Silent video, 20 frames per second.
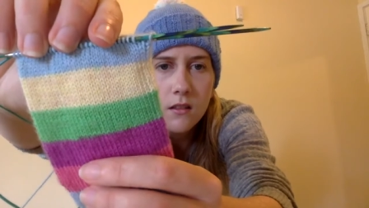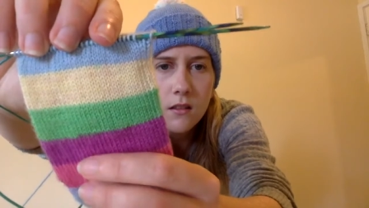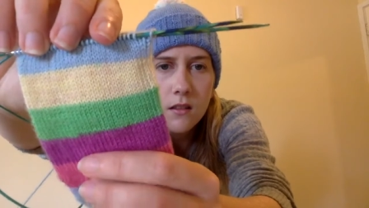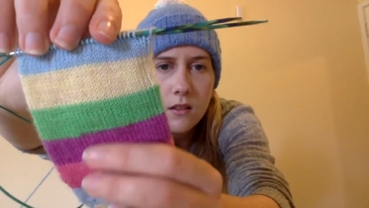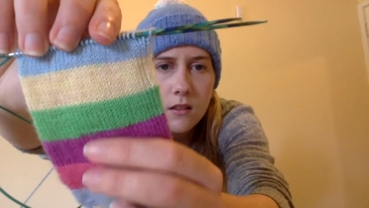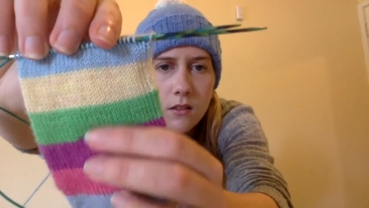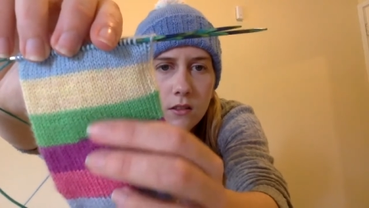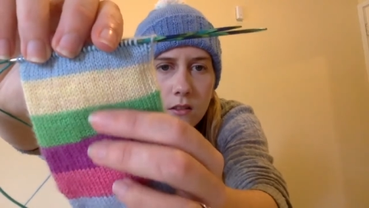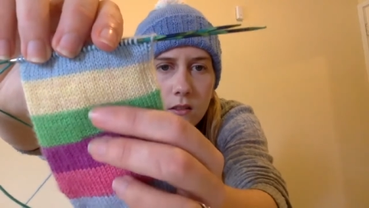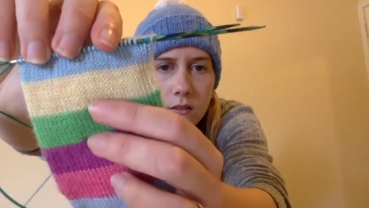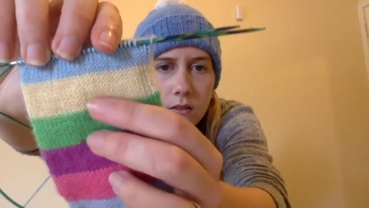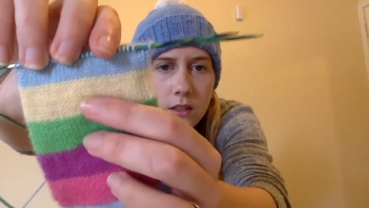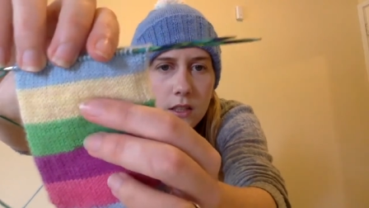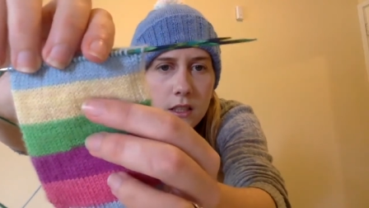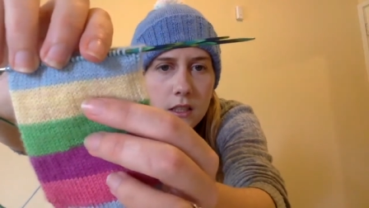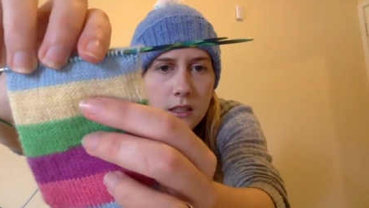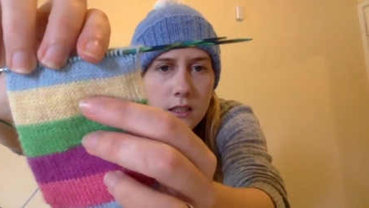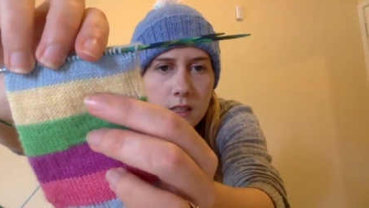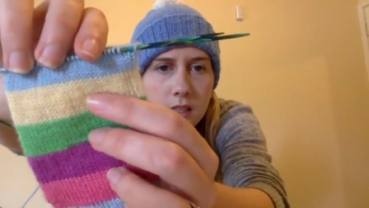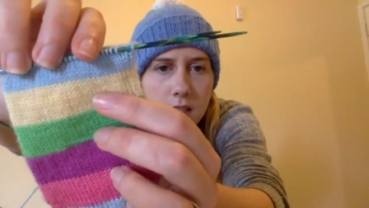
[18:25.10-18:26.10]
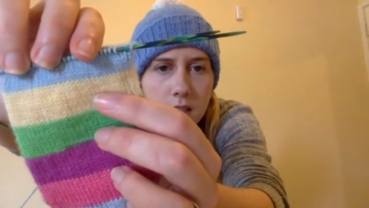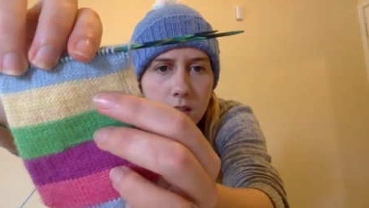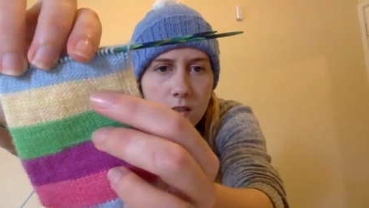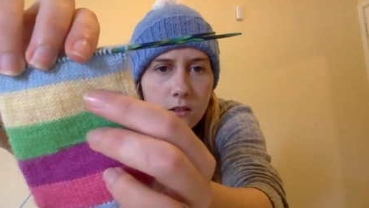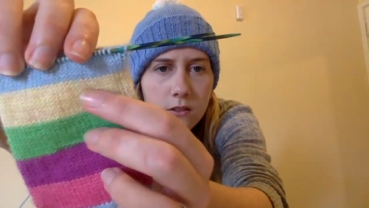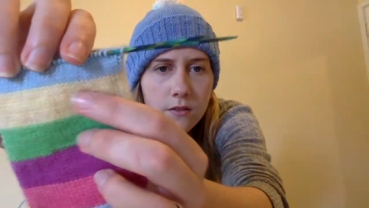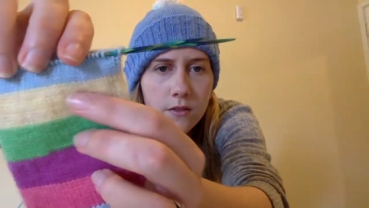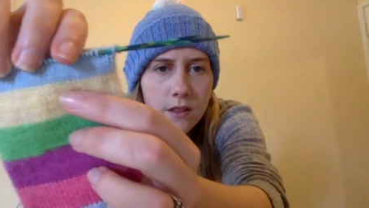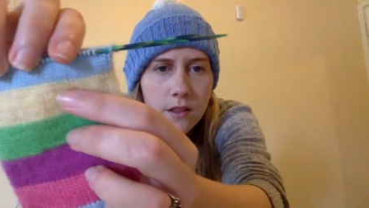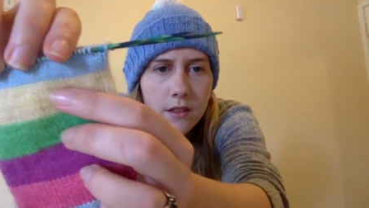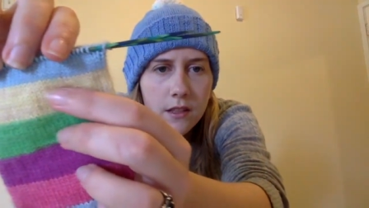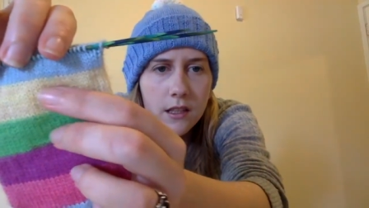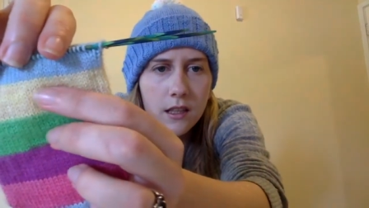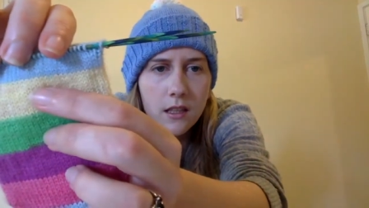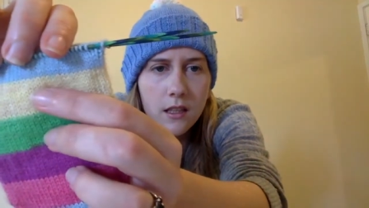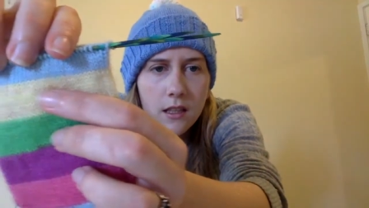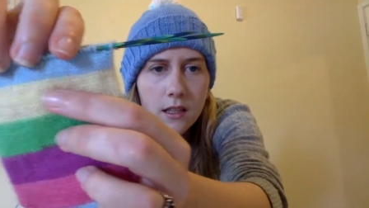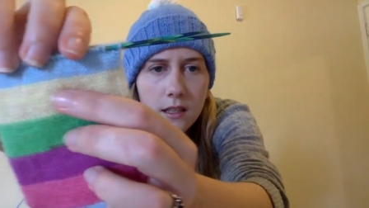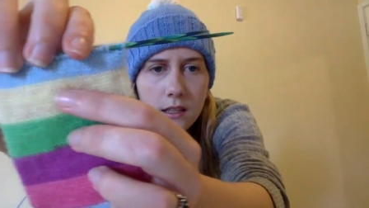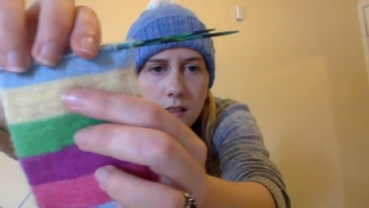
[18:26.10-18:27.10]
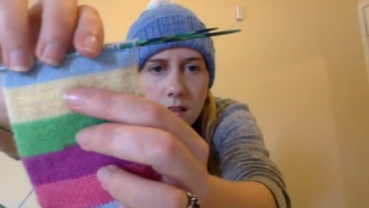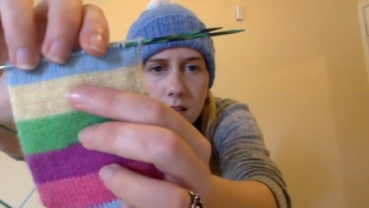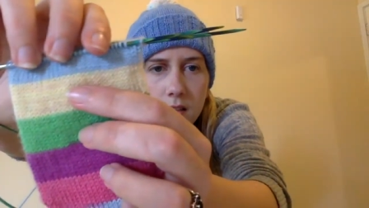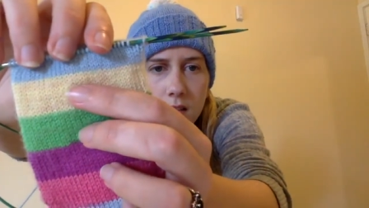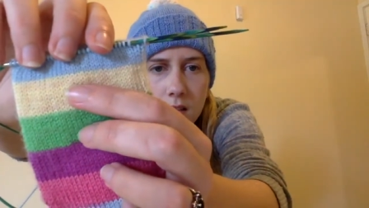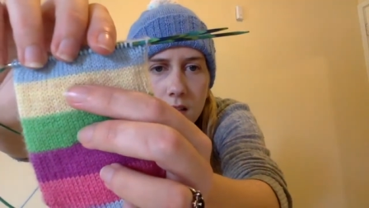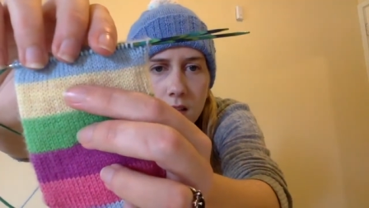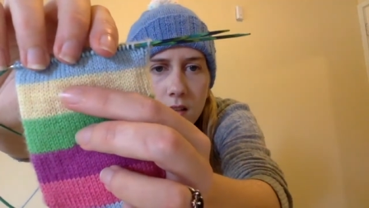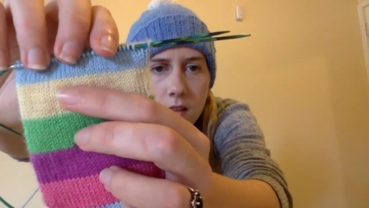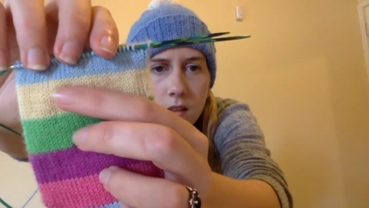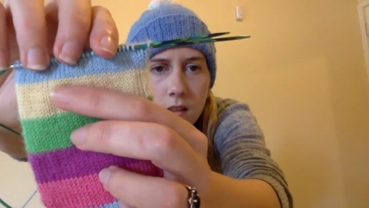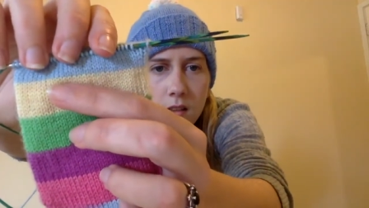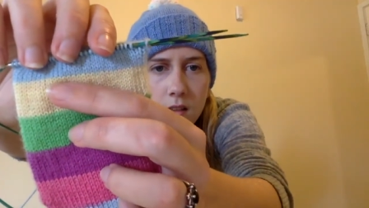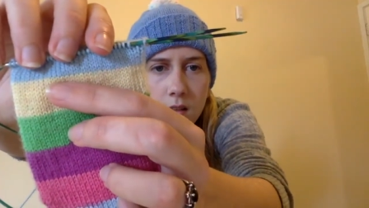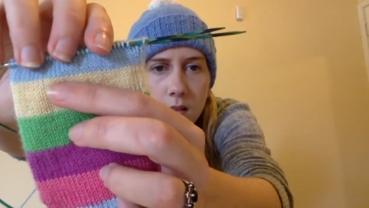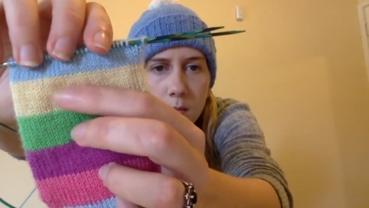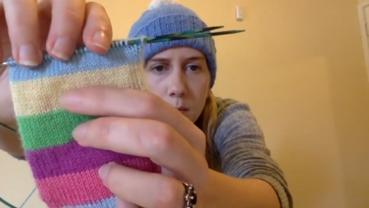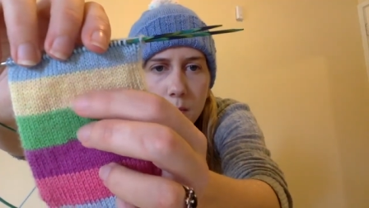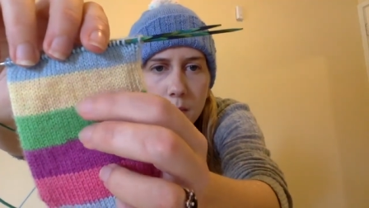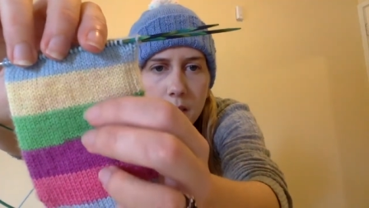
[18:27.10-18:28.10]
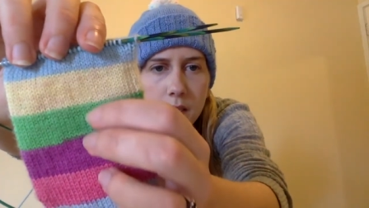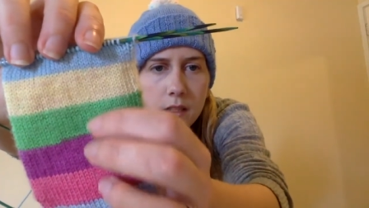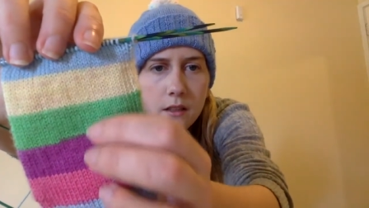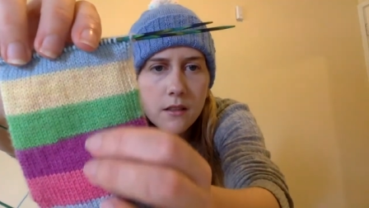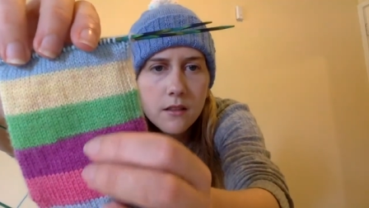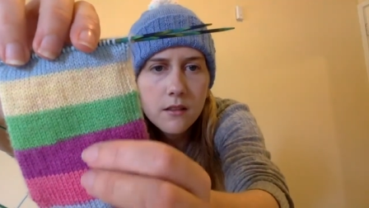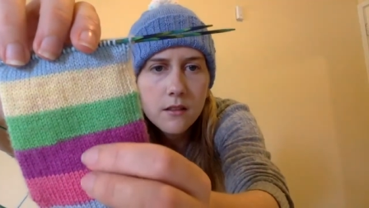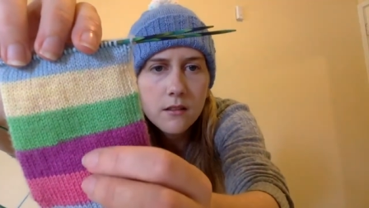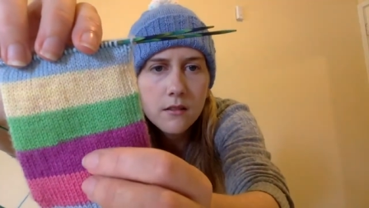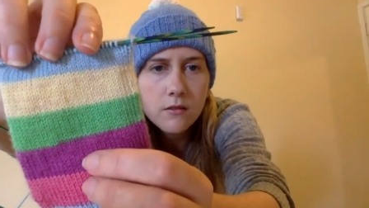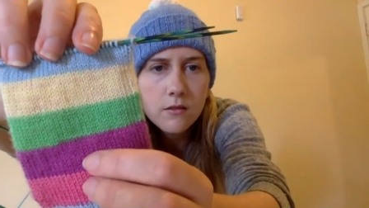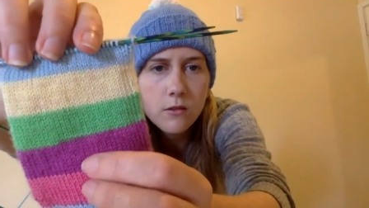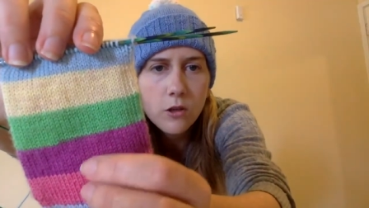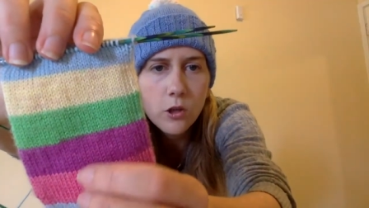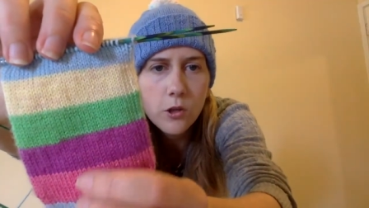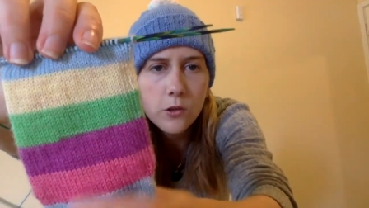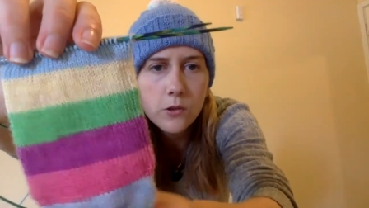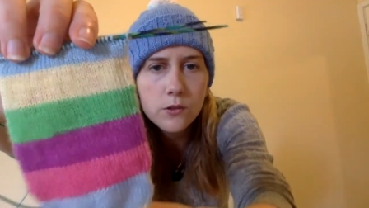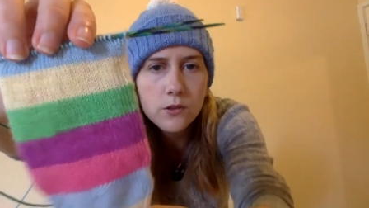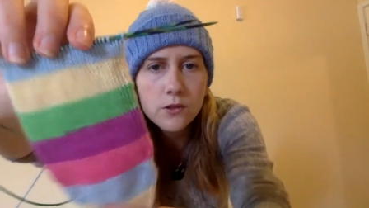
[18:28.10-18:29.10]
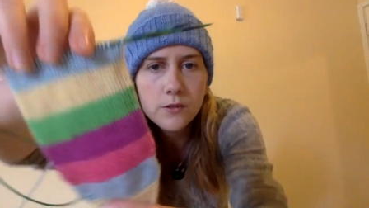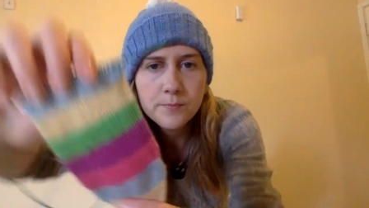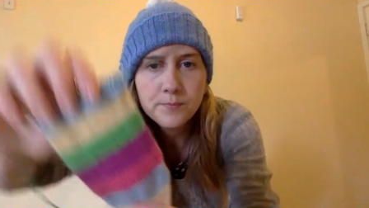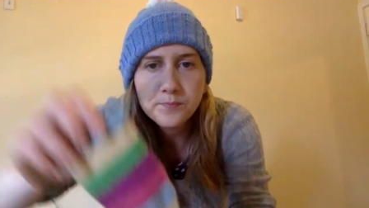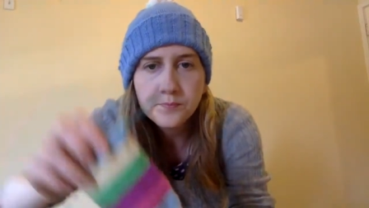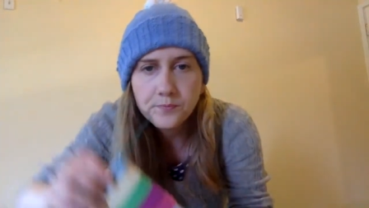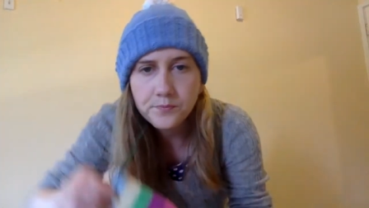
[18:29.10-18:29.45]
I don't know if you can see those very light pink rose.